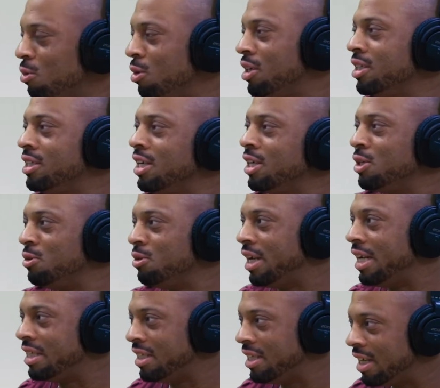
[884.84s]
want to tell you
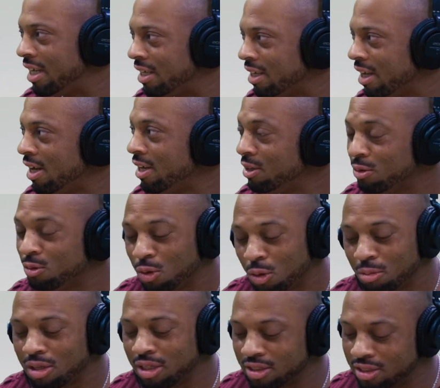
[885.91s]
that today. No,
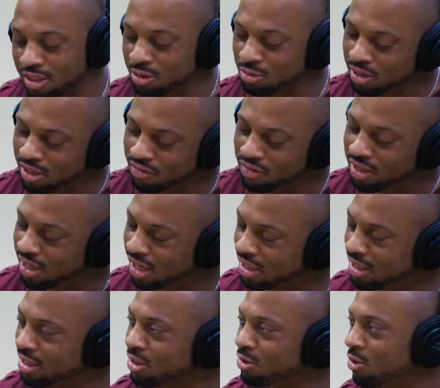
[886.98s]
normally it says, well, if you take
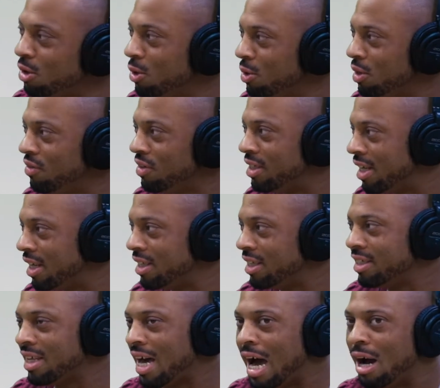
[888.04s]
this road, if you take
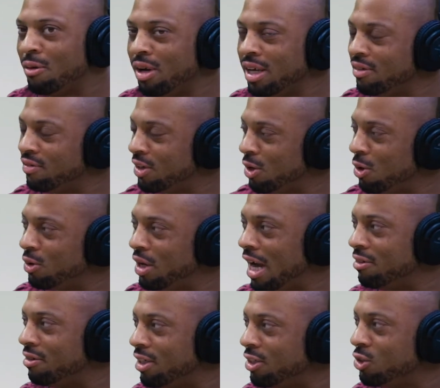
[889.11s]
this highway, if you go
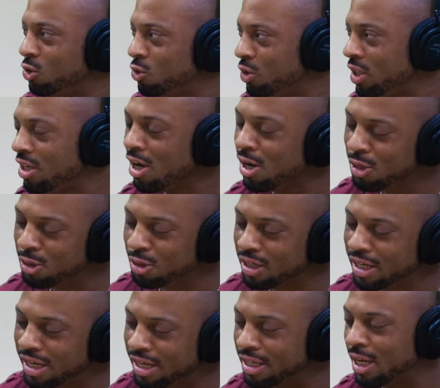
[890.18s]
down this street, you're going
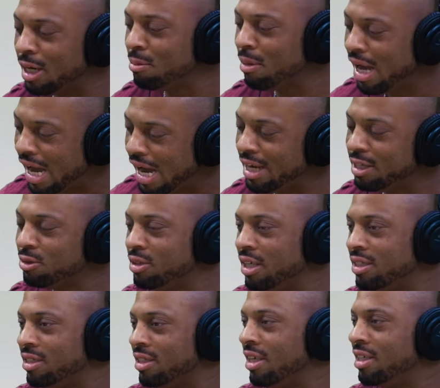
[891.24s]
to end up, and your
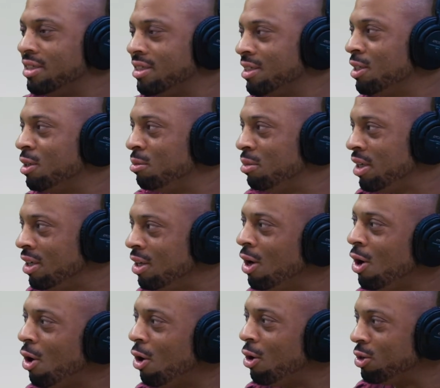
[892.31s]
destination is going to be
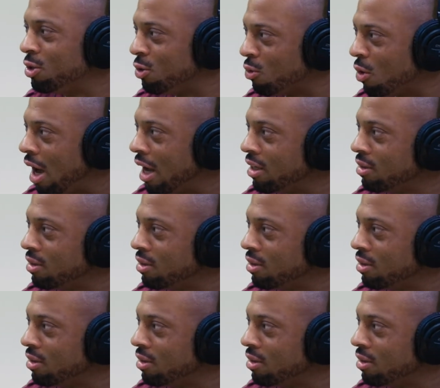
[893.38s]
on your right.